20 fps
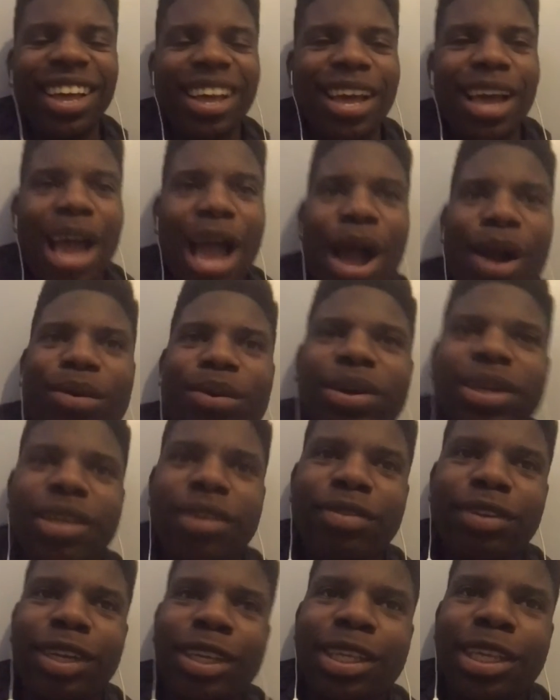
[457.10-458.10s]
I
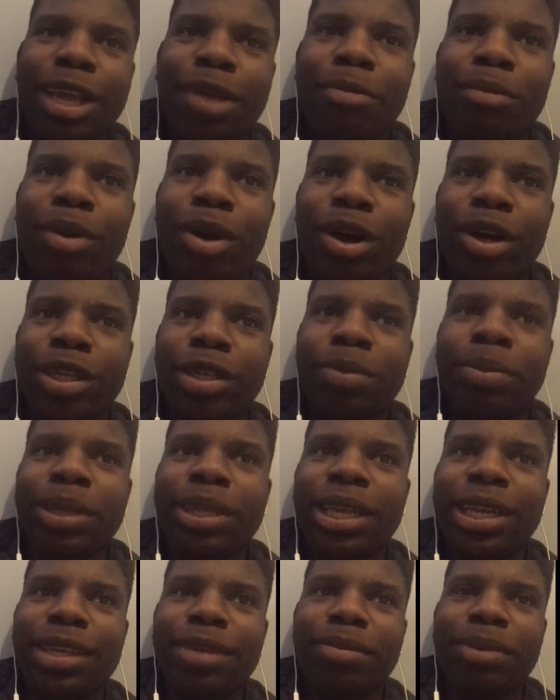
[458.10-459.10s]
was going to say March,
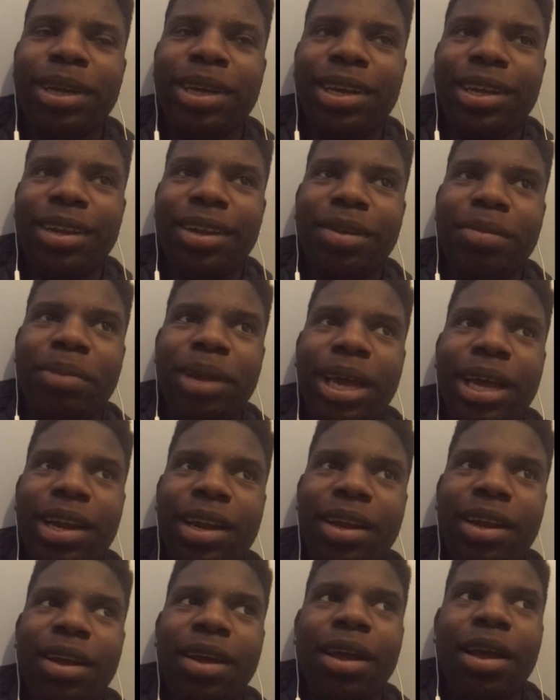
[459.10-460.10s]
but that's being a little
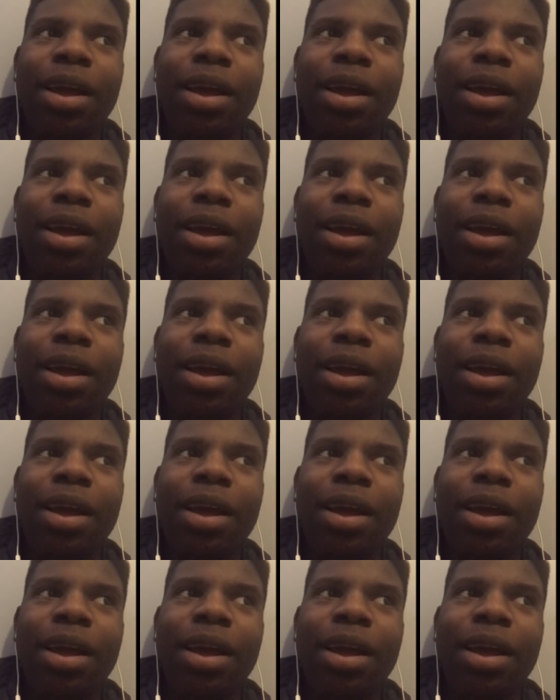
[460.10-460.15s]
petty.